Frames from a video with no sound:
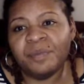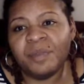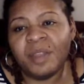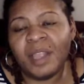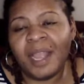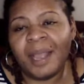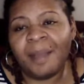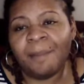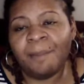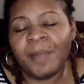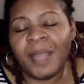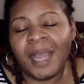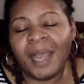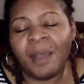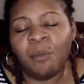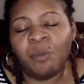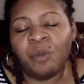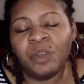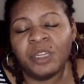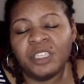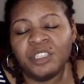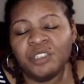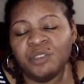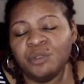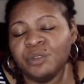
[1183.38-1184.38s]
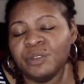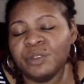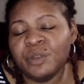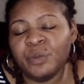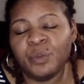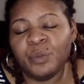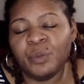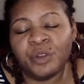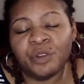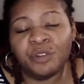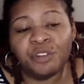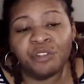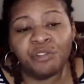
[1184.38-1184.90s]
I want to use the
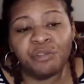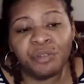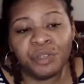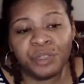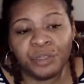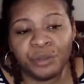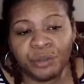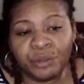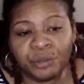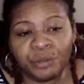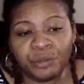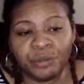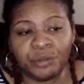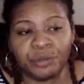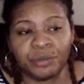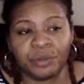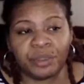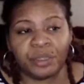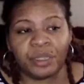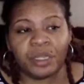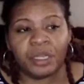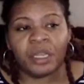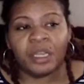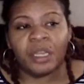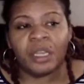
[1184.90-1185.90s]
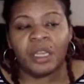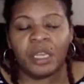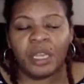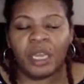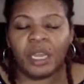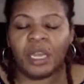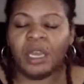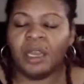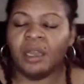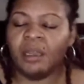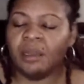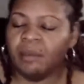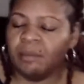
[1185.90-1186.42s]
word critical
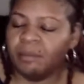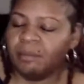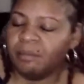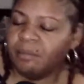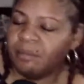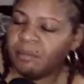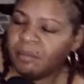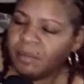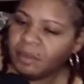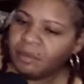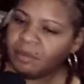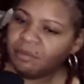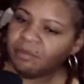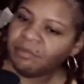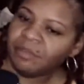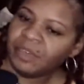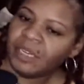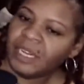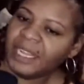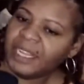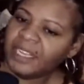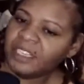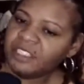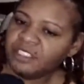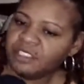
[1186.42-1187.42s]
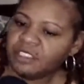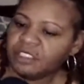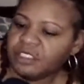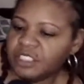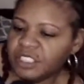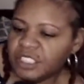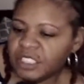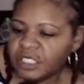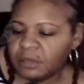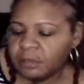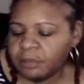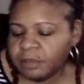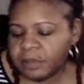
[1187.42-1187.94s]

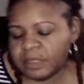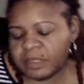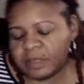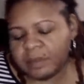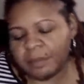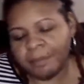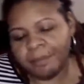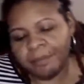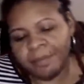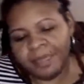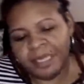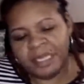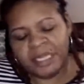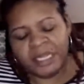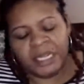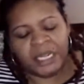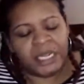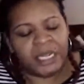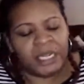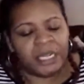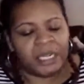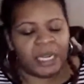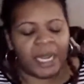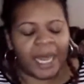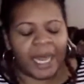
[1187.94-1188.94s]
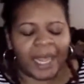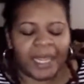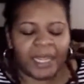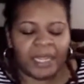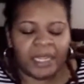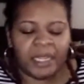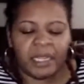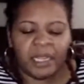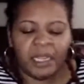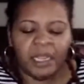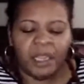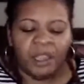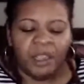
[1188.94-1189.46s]
relationships, meaning
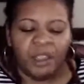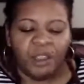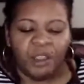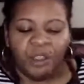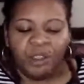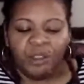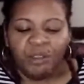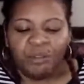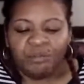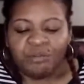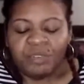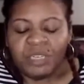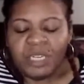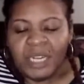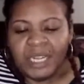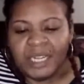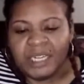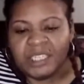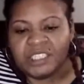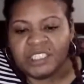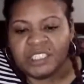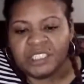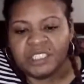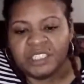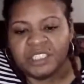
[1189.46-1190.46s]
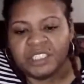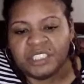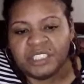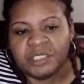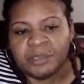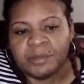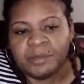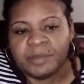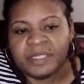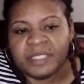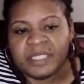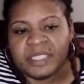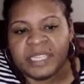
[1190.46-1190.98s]
like
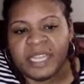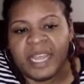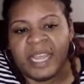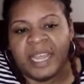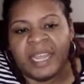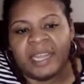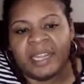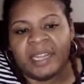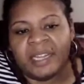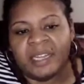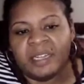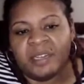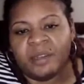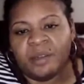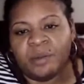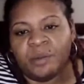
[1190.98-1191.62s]
relationships that